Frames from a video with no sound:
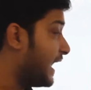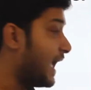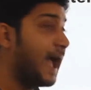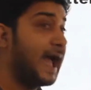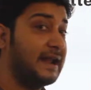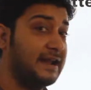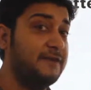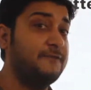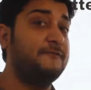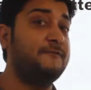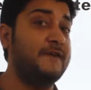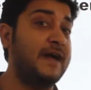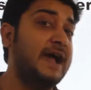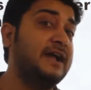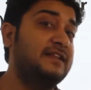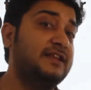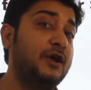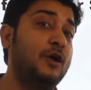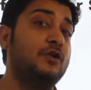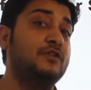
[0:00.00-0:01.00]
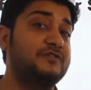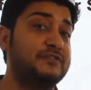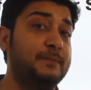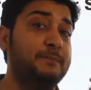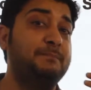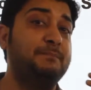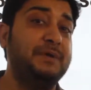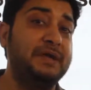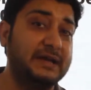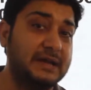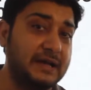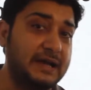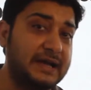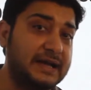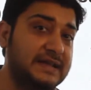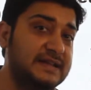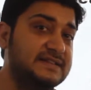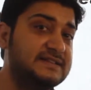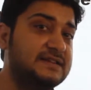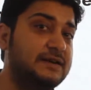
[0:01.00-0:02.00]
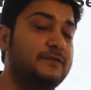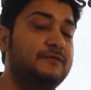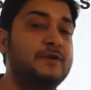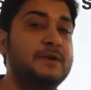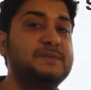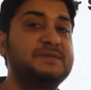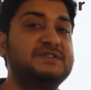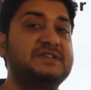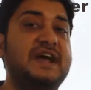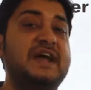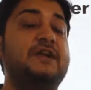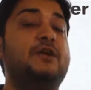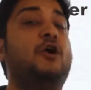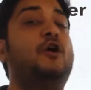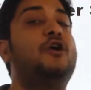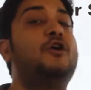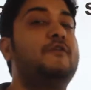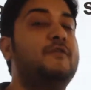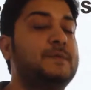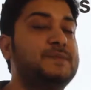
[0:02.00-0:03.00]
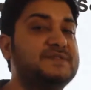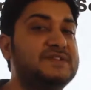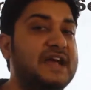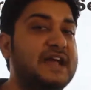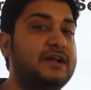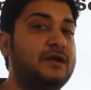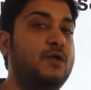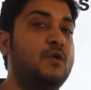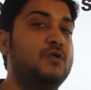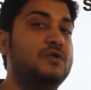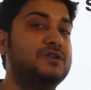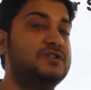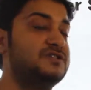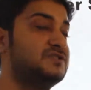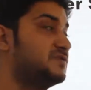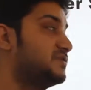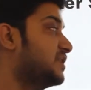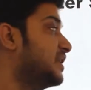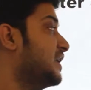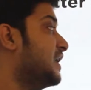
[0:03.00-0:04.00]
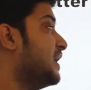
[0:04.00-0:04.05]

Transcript: And in fact, they also penalize a website or a website owner's